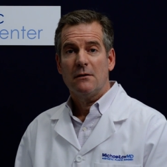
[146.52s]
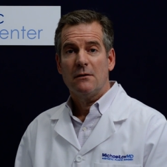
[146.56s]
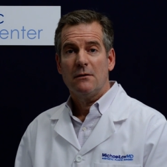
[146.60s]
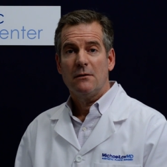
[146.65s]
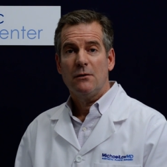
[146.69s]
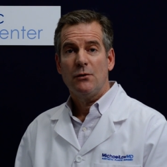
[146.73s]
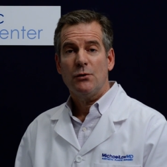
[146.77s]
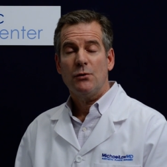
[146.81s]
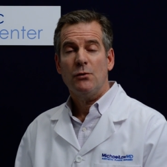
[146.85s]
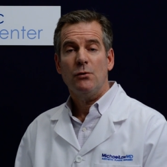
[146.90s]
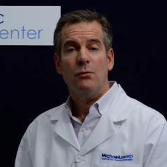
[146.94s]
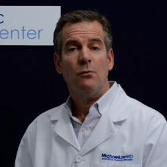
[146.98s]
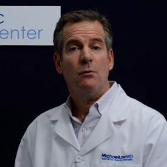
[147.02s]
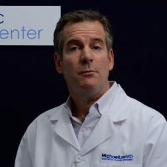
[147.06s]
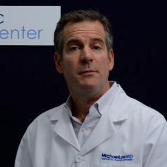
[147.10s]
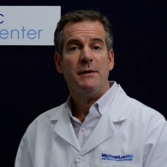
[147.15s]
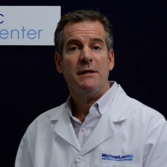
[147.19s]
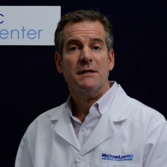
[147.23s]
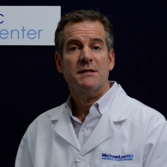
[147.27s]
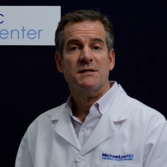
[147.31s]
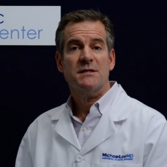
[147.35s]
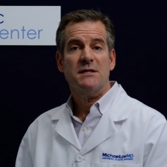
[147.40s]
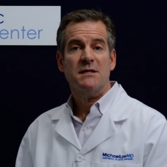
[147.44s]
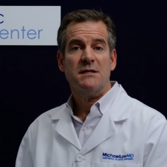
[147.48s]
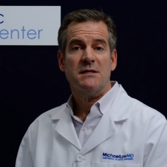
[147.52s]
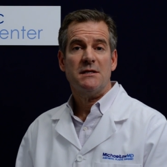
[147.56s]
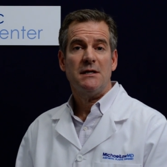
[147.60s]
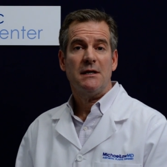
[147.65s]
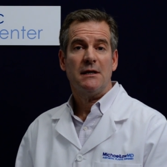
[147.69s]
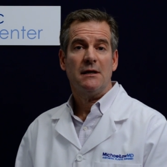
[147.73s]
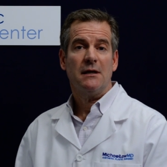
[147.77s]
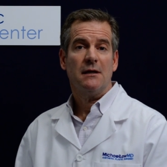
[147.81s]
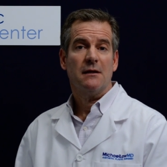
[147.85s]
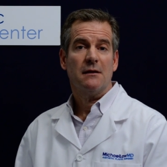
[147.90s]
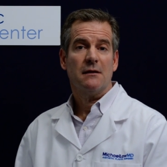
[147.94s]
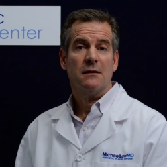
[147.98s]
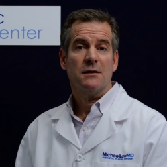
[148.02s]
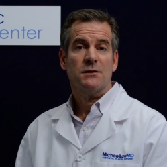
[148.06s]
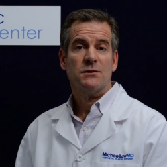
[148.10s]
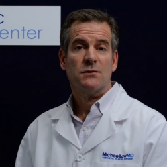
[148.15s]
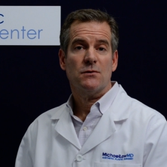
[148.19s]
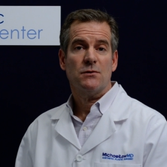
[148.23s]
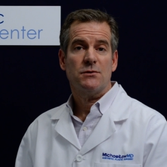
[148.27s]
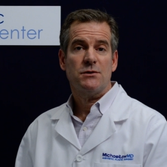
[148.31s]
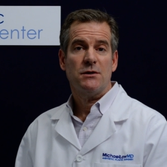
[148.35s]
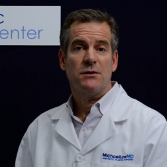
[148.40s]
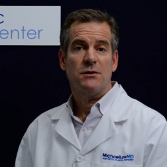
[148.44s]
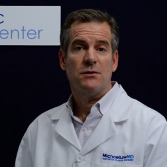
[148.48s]
Look who will be assisting the
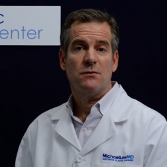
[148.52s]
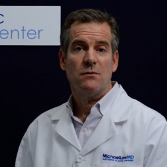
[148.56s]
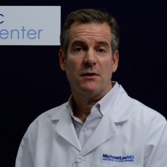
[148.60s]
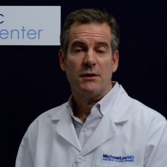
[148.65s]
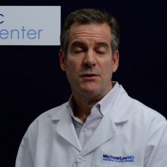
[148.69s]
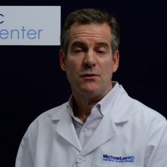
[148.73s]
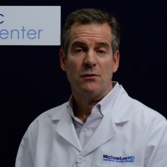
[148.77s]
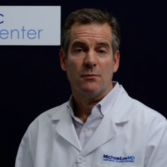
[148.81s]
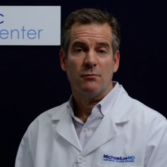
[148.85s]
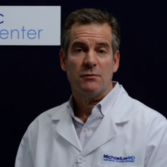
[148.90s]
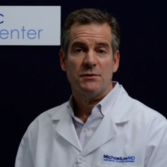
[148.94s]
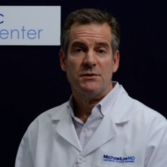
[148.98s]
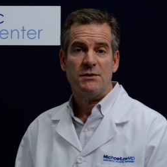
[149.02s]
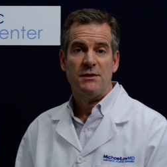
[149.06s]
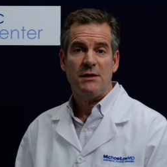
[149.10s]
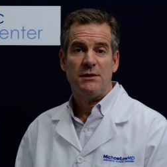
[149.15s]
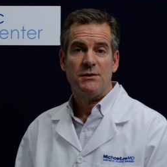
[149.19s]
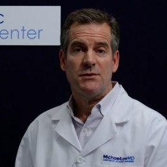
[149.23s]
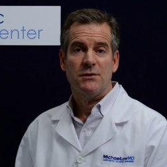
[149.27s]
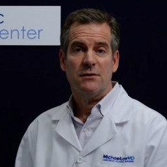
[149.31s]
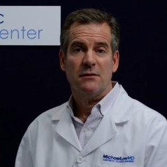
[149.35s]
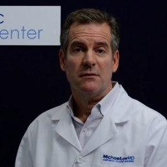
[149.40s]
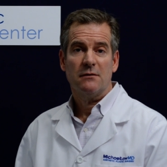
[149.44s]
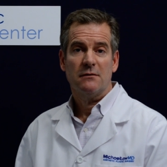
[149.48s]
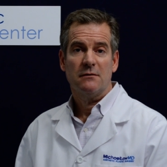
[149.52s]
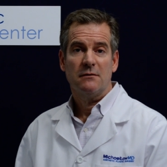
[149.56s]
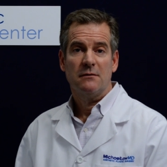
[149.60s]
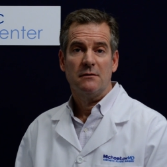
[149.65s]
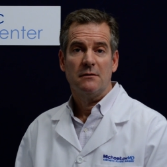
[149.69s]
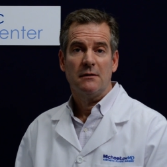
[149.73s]
surgeon during your procedure.